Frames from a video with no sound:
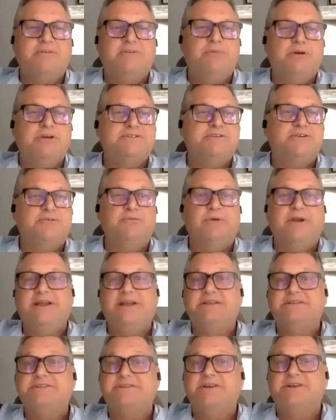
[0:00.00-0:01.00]
I did President
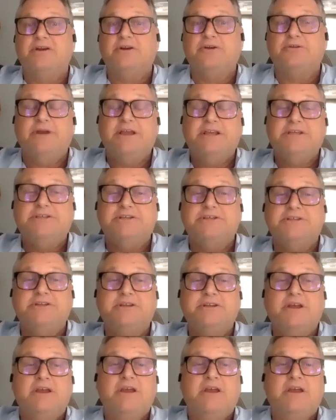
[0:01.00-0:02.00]
Reagan's
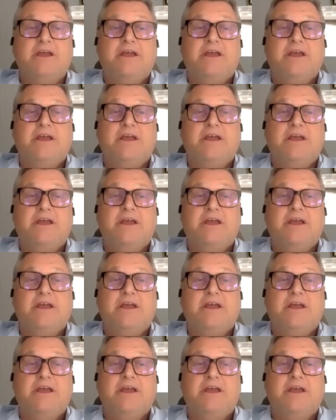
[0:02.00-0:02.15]
inauguration.